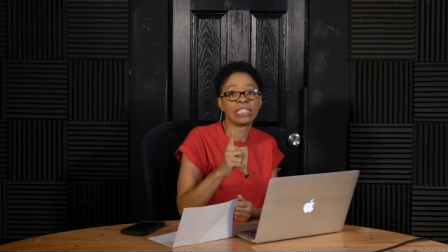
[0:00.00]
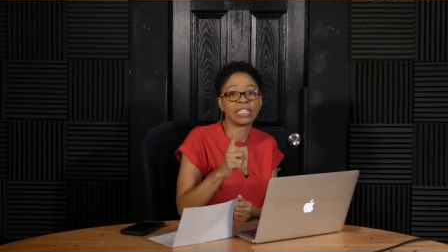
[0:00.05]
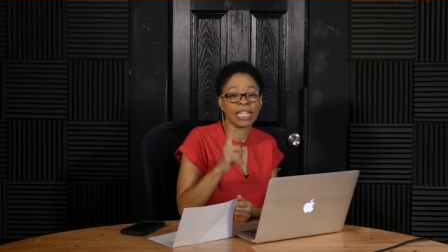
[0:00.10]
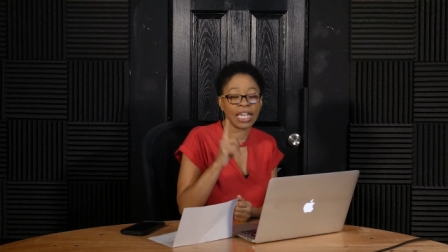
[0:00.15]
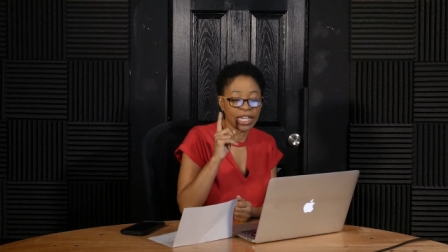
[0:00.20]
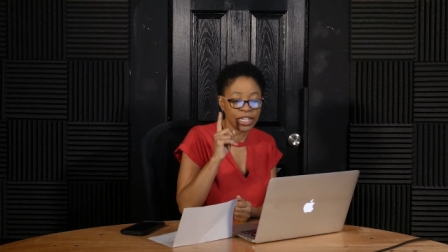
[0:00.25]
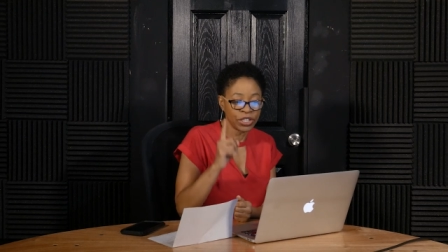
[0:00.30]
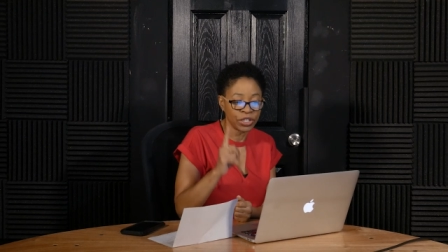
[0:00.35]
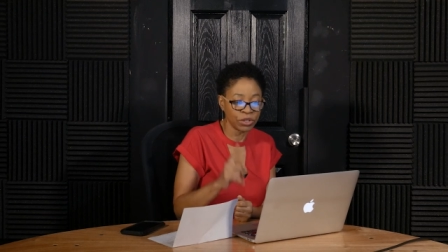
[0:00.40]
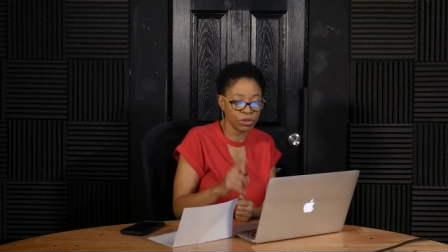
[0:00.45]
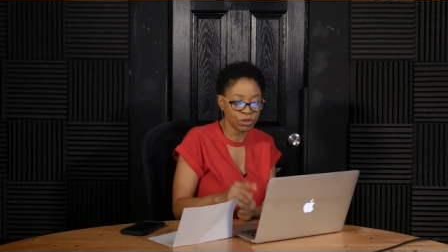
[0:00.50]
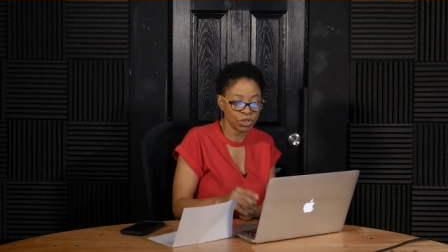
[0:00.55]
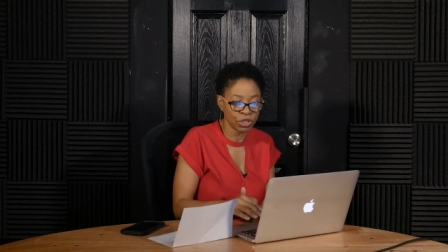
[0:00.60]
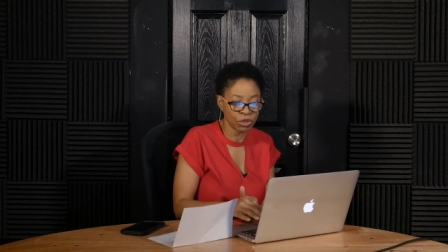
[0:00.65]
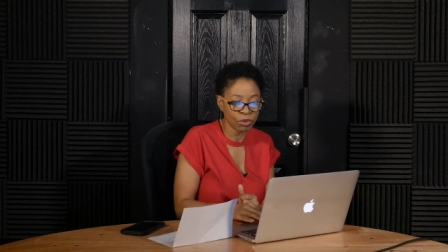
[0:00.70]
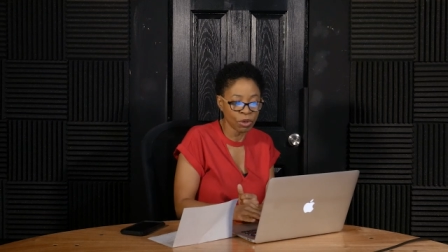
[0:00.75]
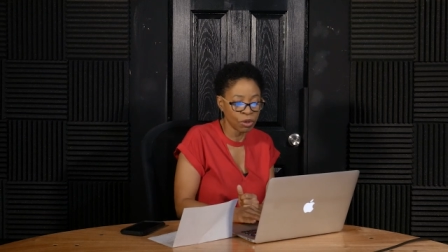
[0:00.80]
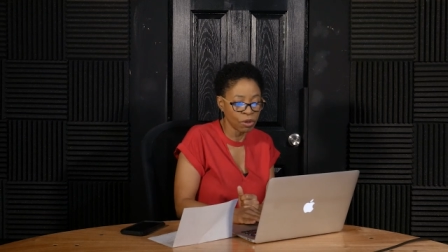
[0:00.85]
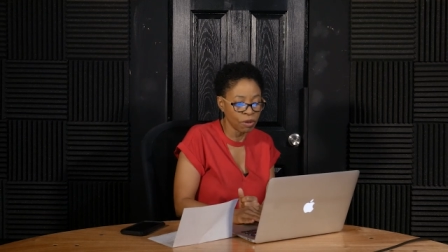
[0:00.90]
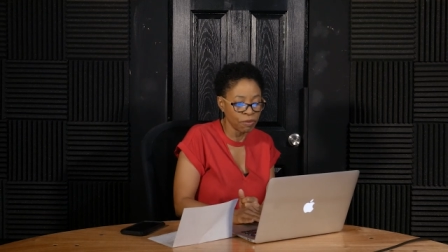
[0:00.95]
Thank you. She
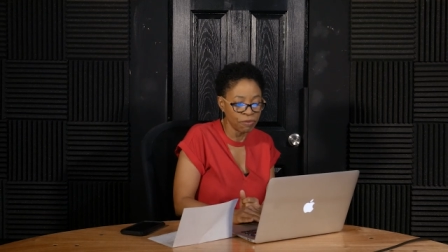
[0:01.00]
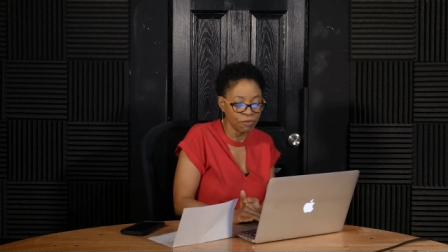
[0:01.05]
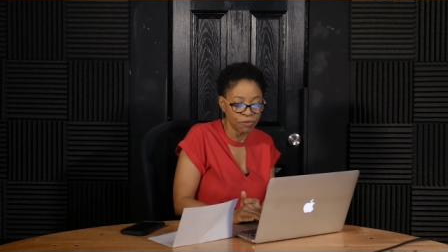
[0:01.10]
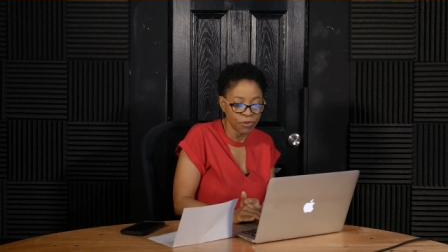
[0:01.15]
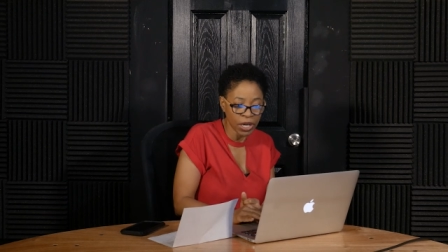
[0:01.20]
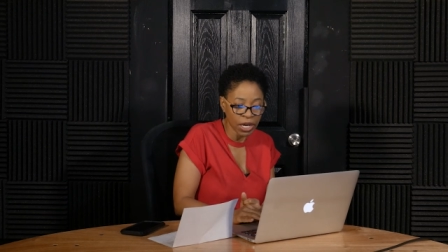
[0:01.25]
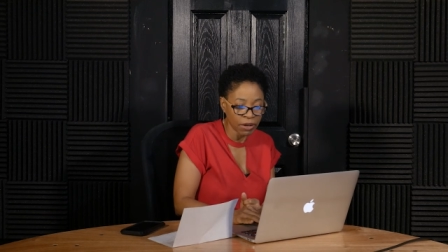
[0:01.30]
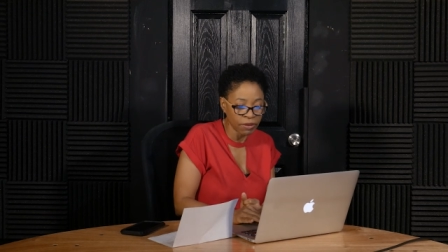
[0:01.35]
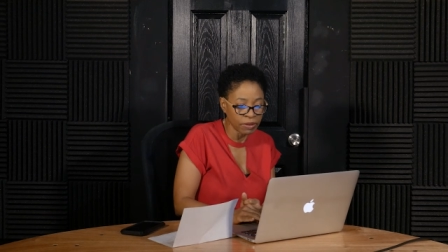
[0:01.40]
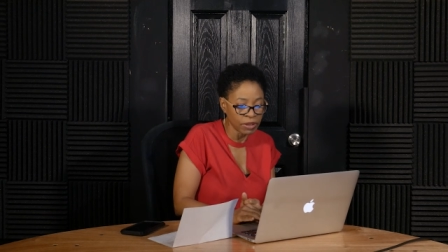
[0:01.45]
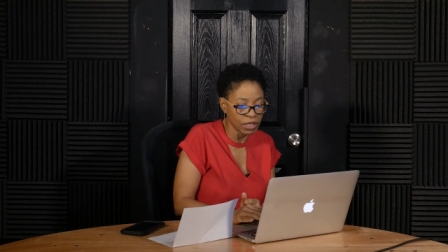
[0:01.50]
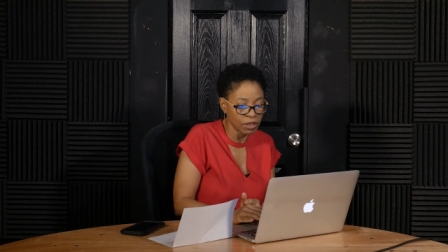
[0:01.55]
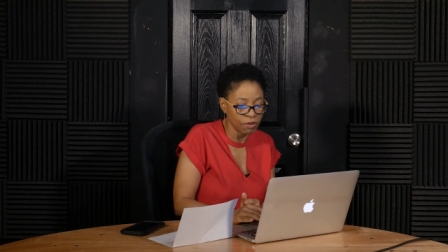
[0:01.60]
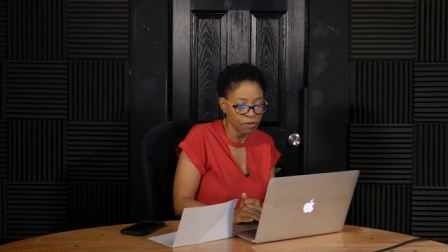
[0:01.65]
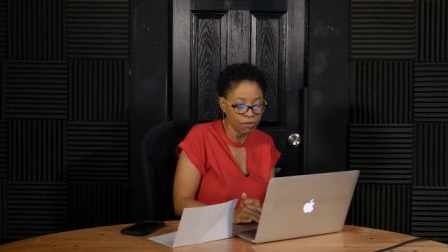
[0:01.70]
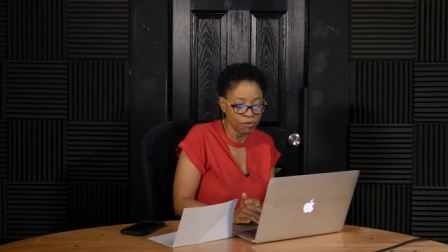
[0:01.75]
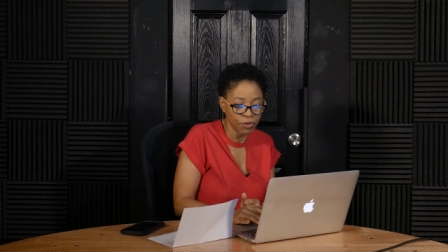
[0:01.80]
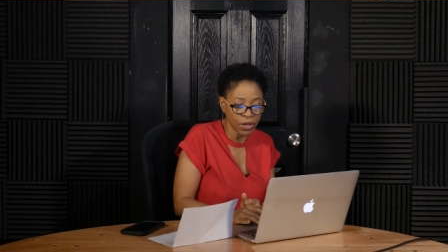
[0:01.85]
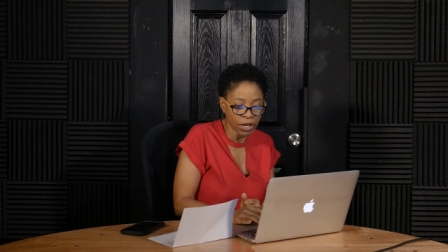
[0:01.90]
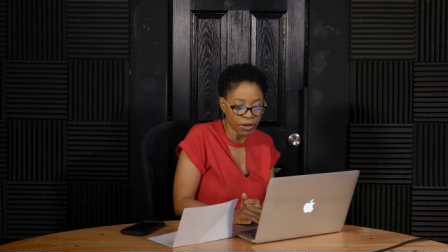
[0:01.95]
wrote a very,
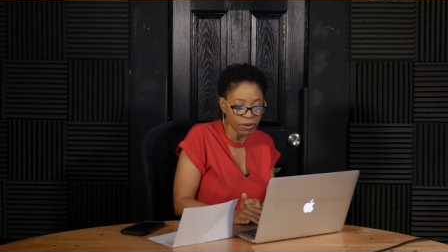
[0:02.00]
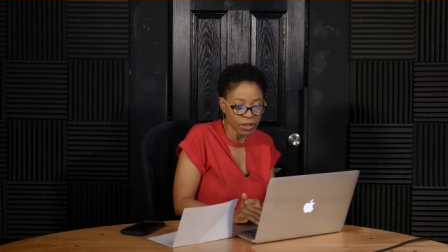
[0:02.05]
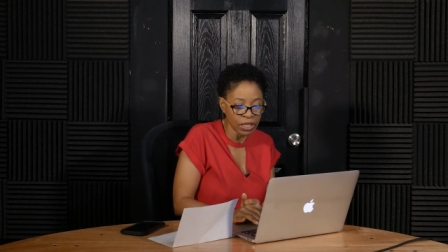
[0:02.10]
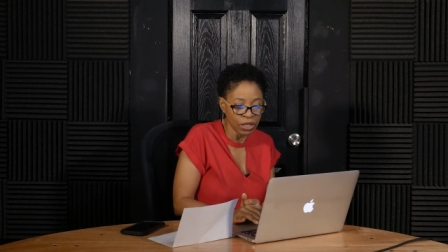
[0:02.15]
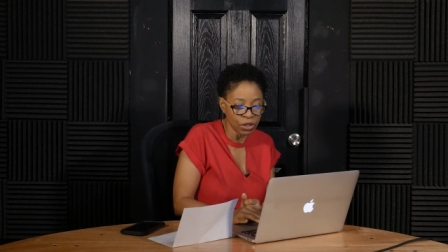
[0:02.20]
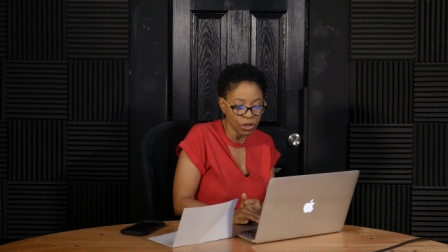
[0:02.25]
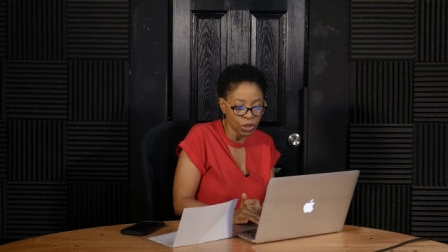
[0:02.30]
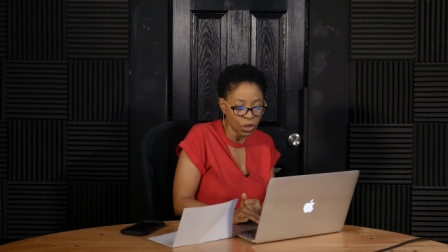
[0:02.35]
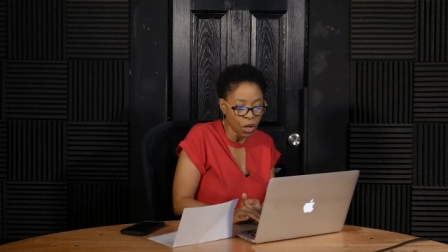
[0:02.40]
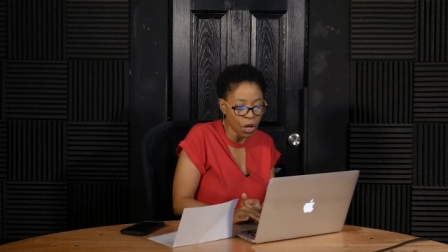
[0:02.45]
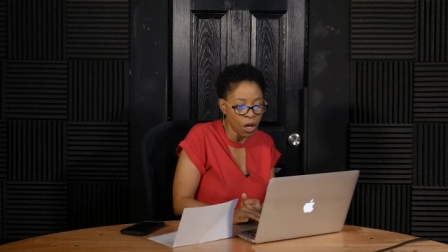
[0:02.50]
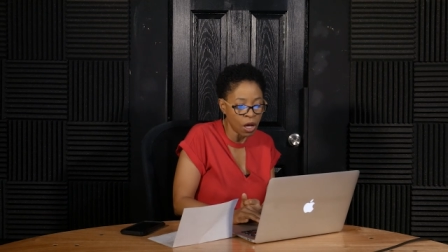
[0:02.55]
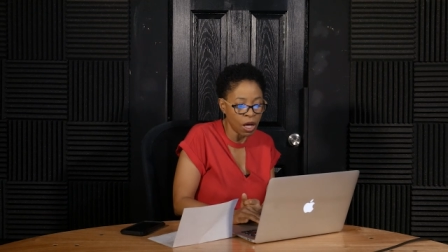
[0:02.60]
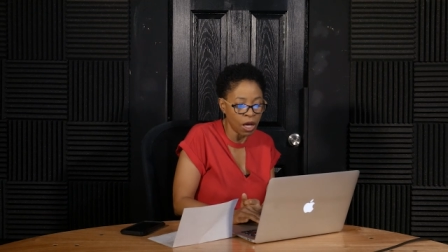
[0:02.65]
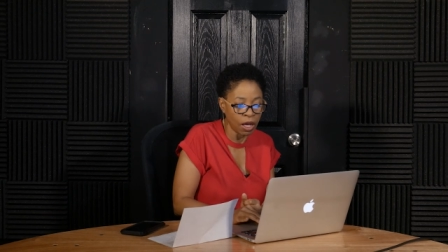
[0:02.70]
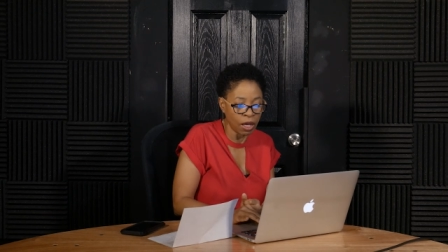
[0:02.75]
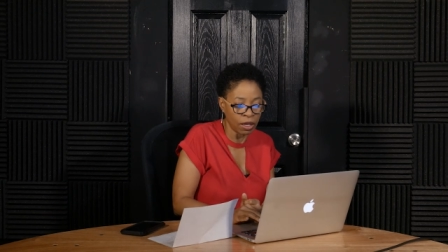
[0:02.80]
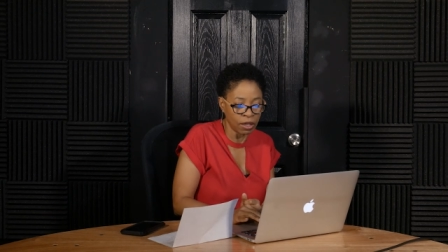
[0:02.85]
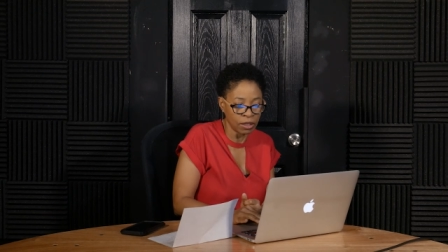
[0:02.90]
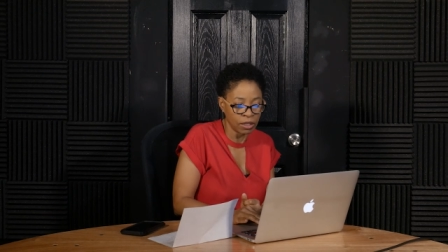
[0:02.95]
very
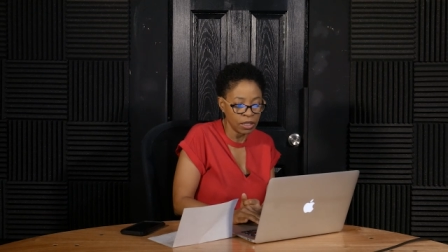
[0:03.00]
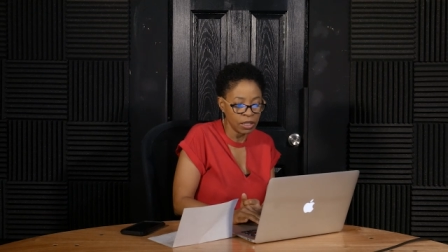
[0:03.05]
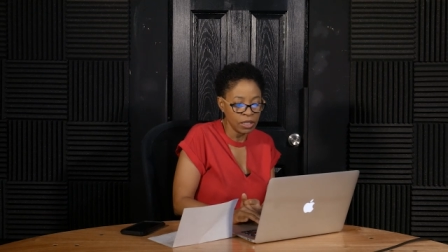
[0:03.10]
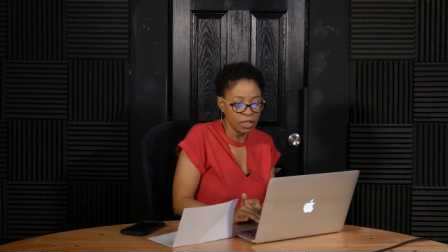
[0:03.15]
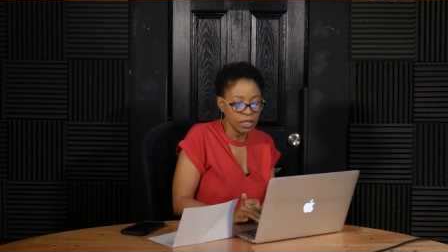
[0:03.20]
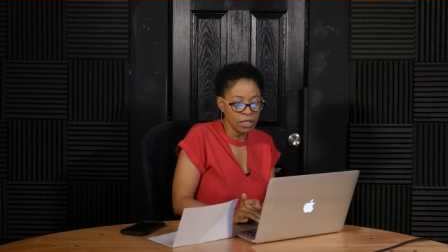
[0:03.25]
long